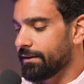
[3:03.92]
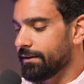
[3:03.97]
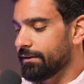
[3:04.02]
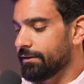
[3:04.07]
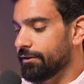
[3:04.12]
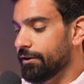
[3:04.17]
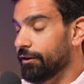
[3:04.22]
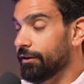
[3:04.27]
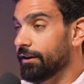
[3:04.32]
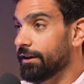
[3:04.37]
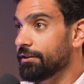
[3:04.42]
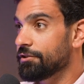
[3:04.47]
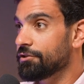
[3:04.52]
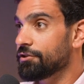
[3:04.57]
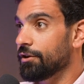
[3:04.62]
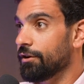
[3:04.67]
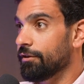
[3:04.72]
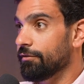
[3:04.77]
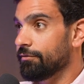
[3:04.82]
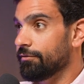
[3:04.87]
knowledge
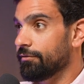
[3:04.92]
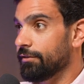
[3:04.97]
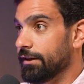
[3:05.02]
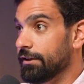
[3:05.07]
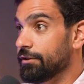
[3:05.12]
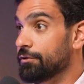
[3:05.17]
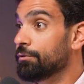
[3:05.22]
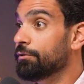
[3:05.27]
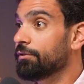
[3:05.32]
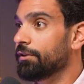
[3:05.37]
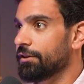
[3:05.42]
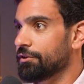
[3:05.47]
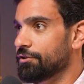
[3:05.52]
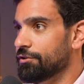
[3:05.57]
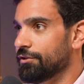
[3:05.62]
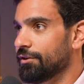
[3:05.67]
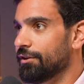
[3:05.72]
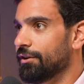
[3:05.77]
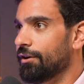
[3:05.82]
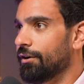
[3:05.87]
of and
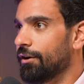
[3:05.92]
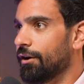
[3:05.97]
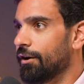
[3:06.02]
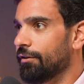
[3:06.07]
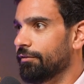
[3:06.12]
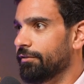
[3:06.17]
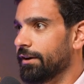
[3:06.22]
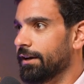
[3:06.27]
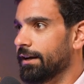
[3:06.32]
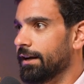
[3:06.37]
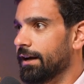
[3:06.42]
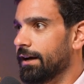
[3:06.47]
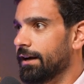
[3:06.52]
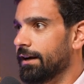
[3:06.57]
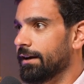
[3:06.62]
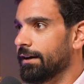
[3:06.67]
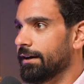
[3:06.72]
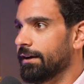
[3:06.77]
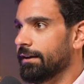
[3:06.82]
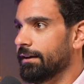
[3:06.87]
usage of
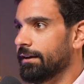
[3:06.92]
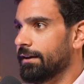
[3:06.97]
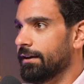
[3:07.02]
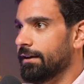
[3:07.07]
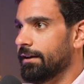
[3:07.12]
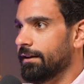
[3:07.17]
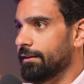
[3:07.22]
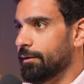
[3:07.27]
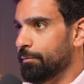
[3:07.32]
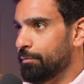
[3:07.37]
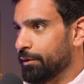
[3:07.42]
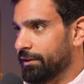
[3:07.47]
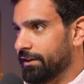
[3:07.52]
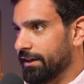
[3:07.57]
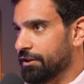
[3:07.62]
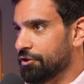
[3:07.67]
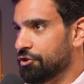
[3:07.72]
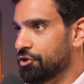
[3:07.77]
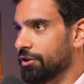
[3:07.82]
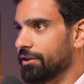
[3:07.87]
AI, the
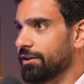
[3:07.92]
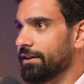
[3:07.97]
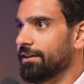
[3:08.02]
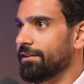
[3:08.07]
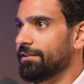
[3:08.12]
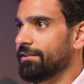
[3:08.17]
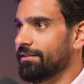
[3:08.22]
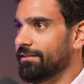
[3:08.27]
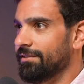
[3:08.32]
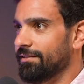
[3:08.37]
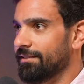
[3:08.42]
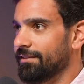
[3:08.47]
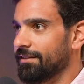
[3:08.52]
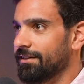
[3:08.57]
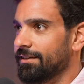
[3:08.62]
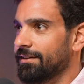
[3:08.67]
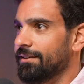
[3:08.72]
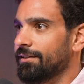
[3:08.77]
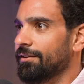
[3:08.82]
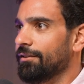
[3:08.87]
potential is
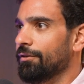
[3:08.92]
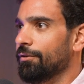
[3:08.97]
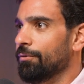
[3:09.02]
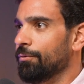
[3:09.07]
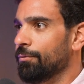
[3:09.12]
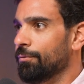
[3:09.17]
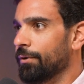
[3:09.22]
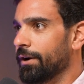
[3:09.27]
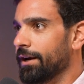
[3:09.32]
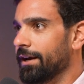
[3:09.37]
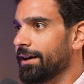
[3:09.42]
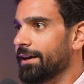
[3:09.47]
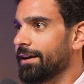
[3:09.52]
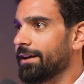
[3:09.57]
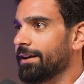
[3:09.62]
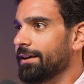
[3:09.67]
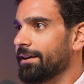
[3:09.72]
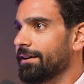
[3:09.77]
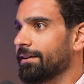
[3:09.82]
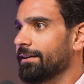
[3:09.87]

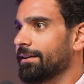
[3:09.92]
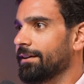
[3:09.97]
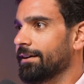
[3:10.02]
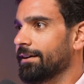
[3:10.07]
way